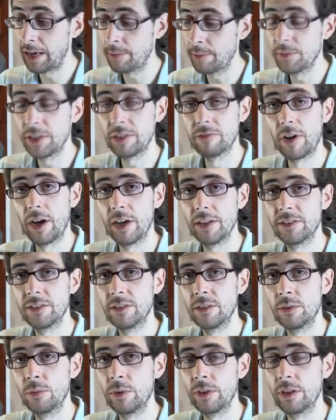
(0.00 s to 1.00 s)
AMD
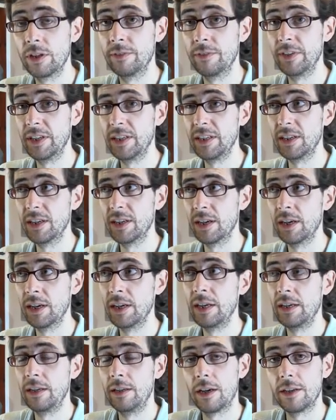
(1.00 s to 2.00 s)
Ryzen with an NVIDIA
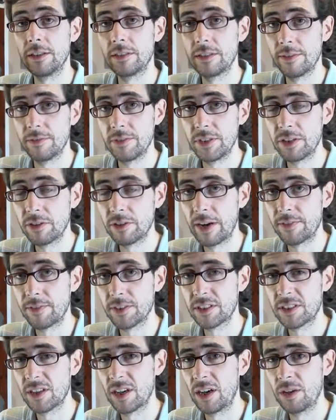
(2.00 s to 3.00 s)
970
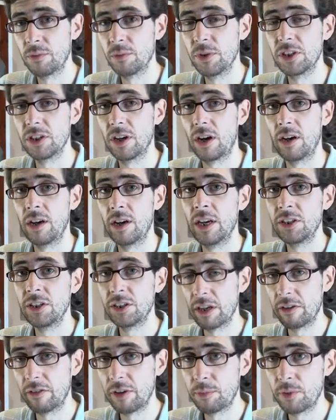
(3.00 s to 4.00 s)
graphics card, which are
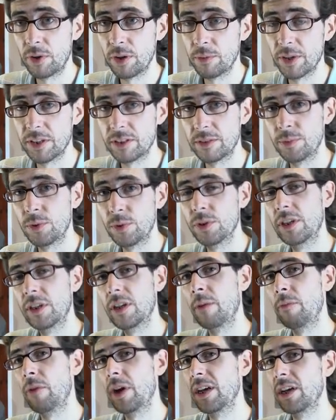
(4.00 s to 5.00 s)
generally pretty well
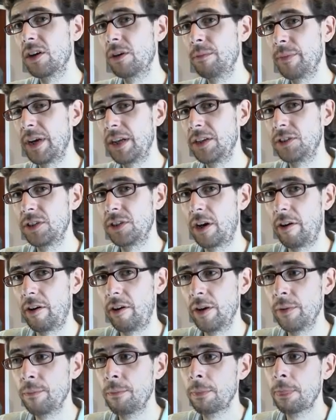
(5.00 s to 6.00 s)
supported. I'm running it on
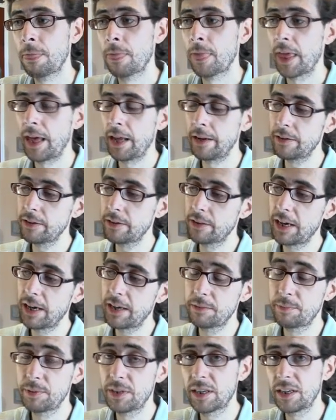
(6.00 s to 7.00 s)
Manjaro, and
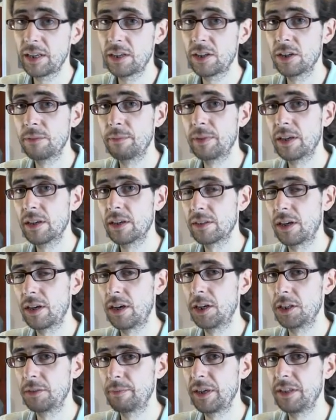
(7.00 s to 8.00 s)
that's particularly good because
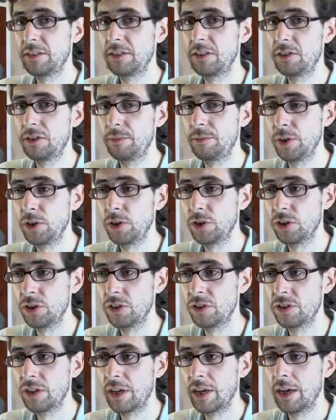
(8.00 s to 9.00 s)
Arch-based
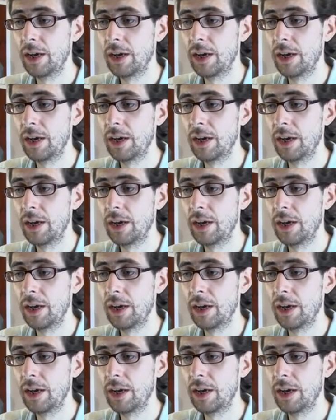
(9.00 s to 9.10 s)
distributions,